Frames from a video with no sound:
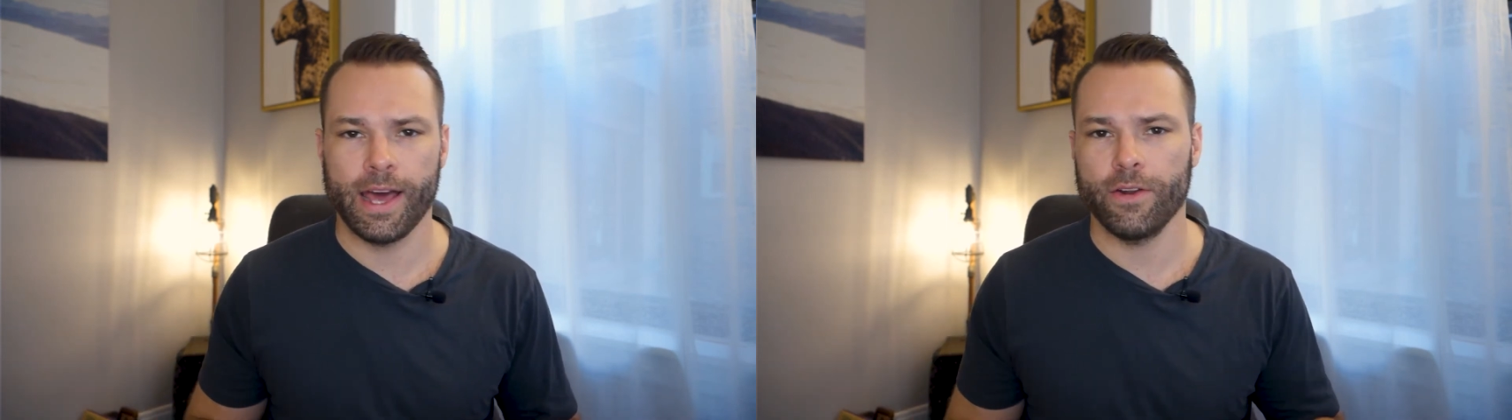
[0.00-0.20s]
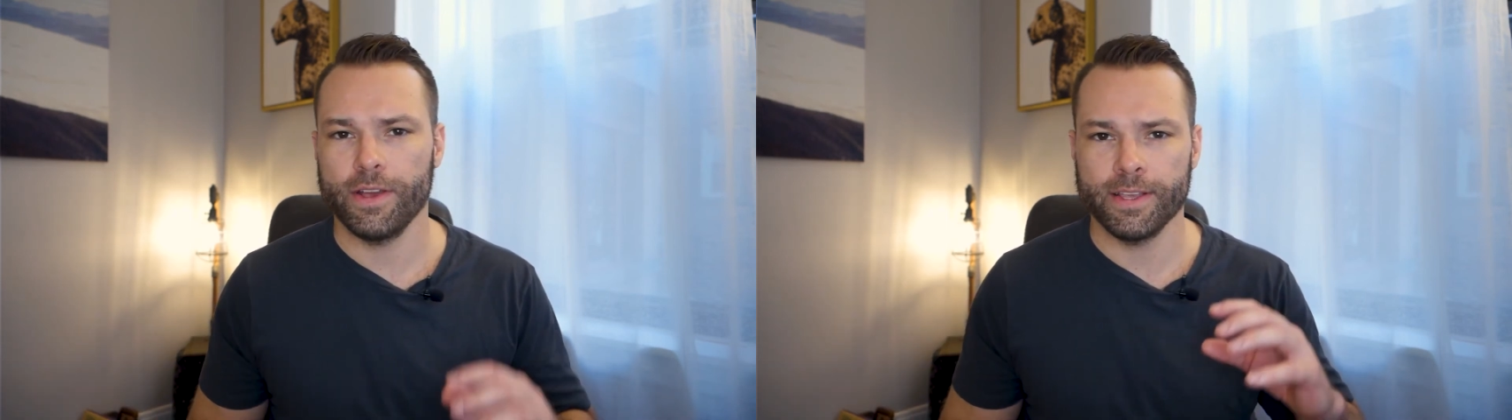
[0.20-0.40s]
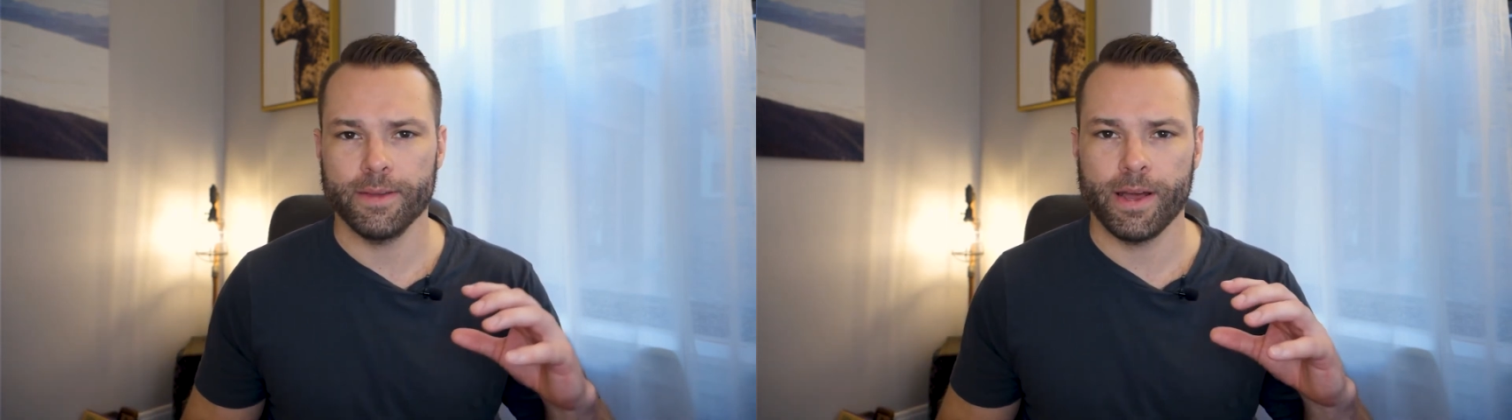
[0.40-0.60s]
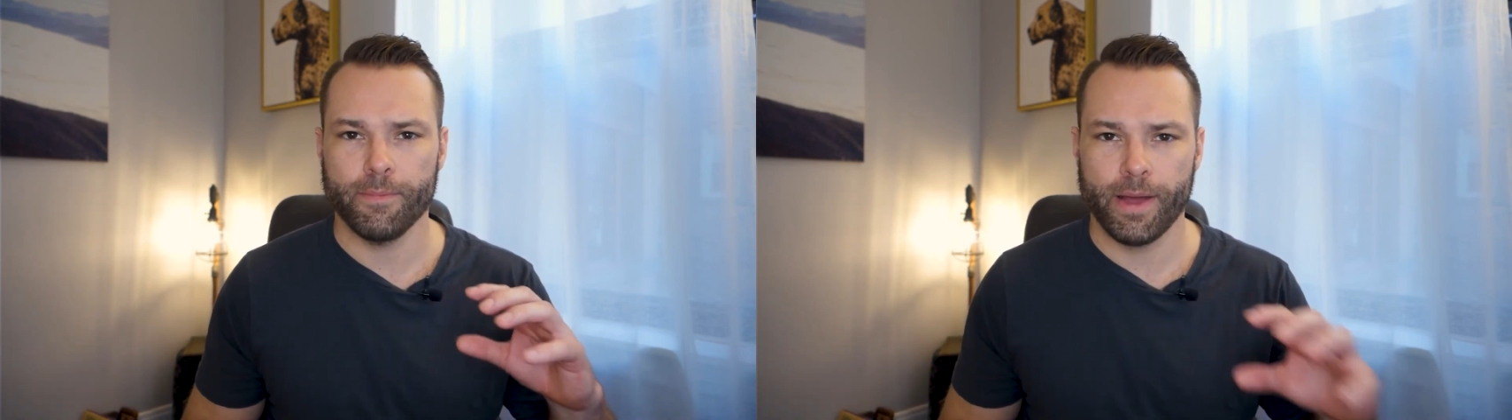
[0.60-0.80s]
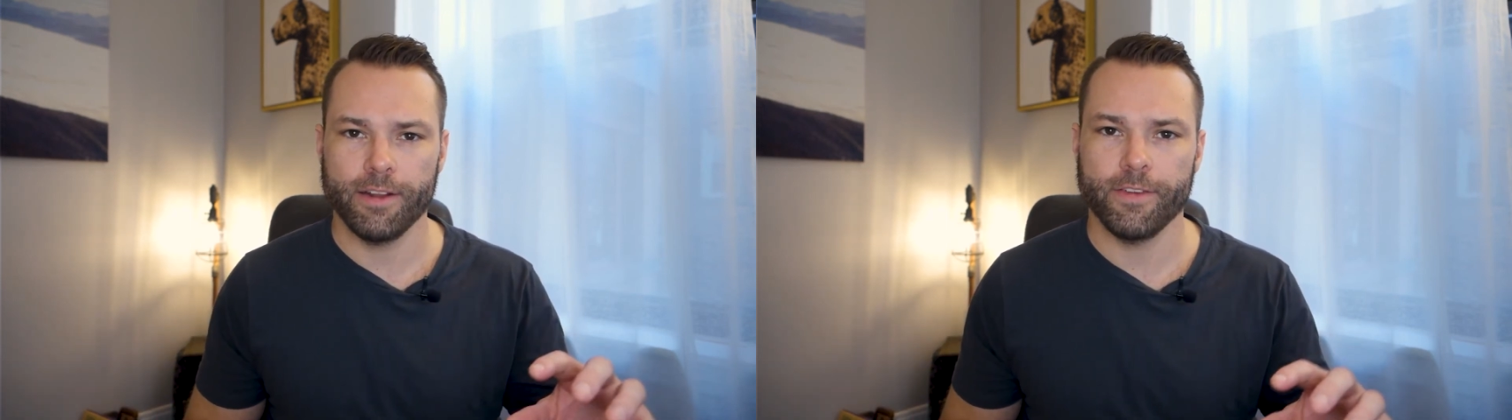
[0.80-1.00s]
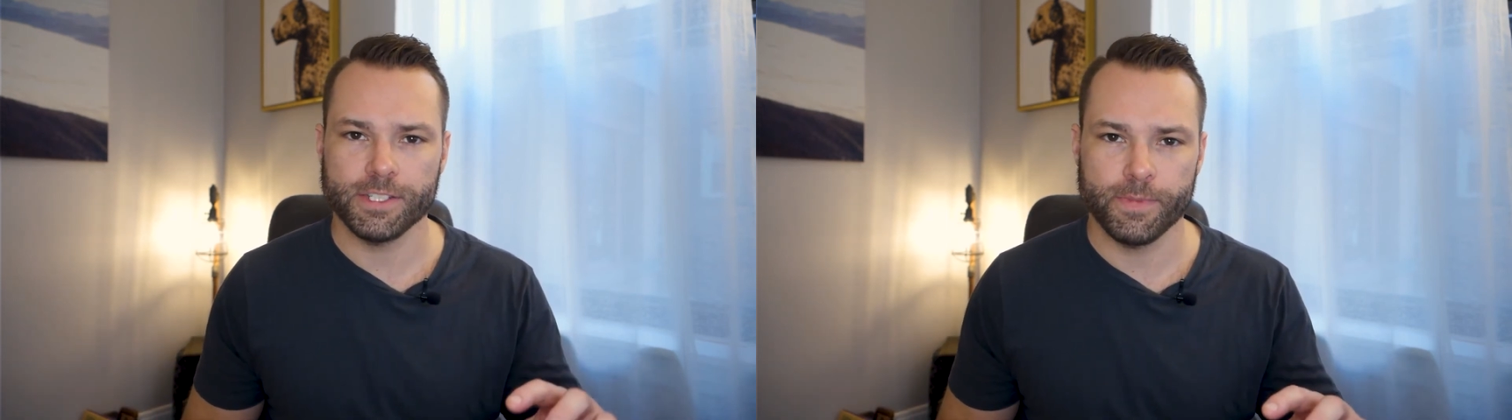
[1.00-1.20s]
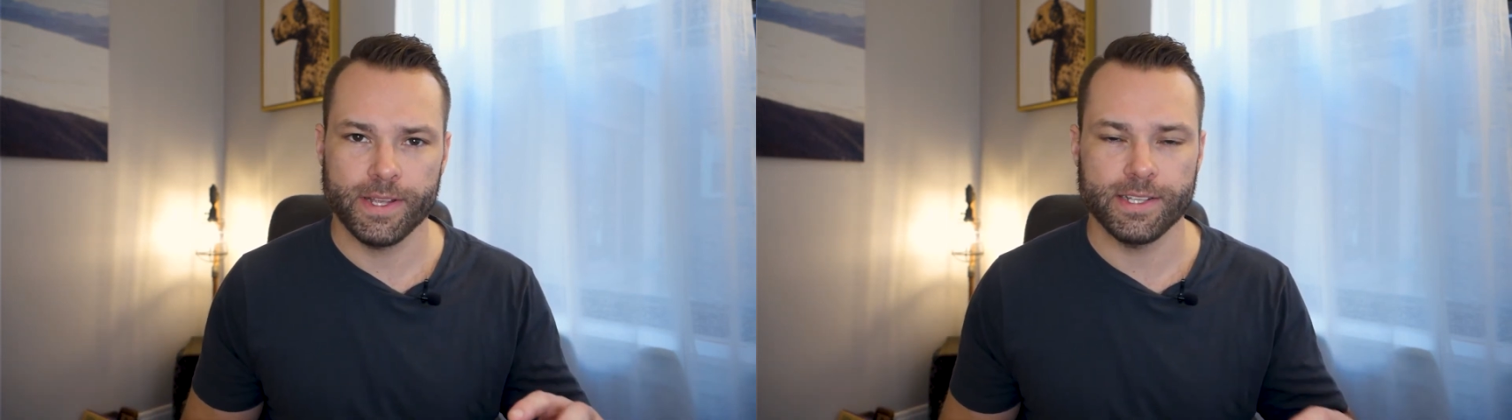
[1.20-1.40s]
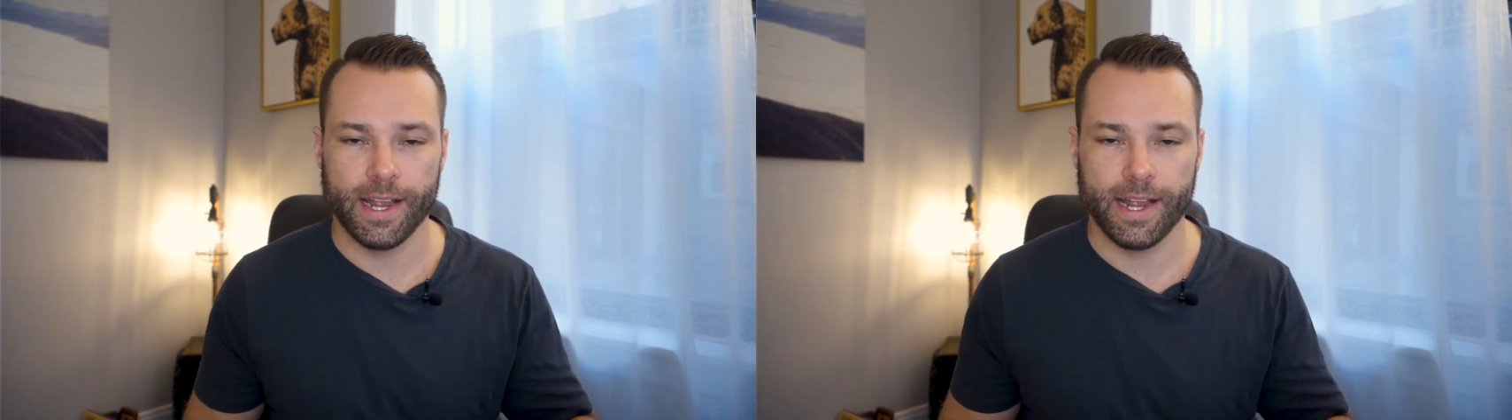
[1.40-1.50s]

How do I think about my investments?